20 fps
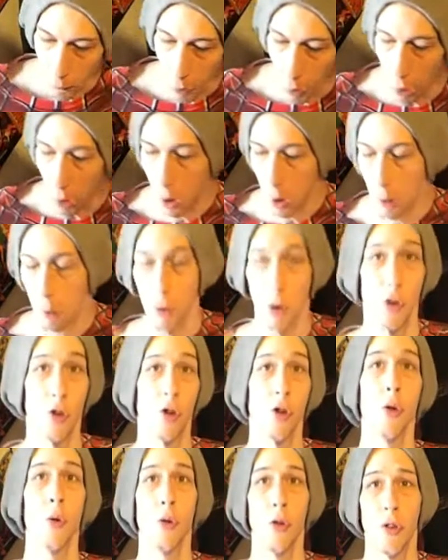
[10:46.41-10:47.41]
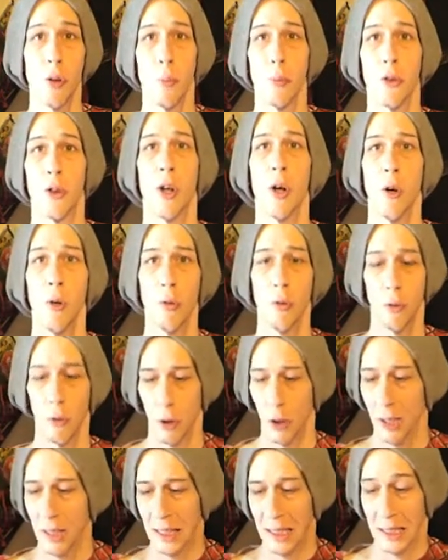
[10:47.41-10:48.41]
Uh, the shoes themselves,
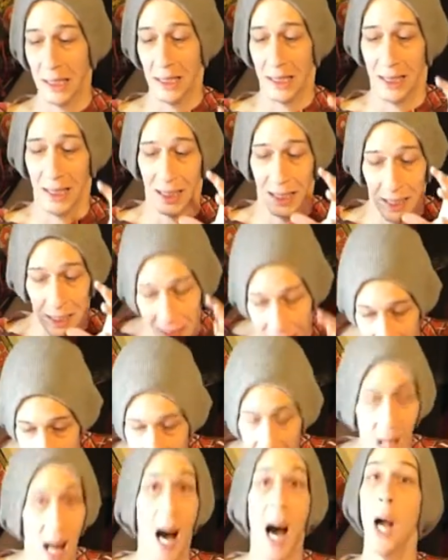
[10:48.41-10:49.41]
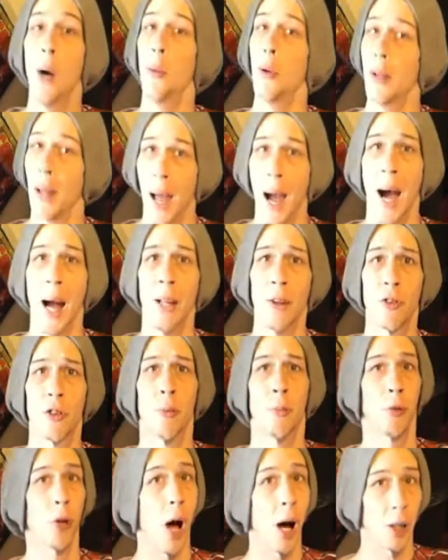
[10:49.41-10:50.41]
I would add
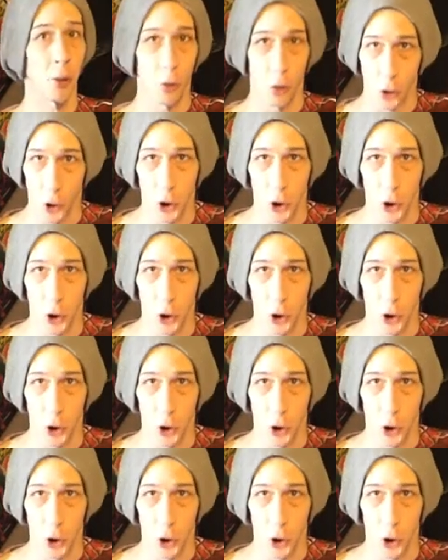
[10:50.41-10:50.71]
some Dr.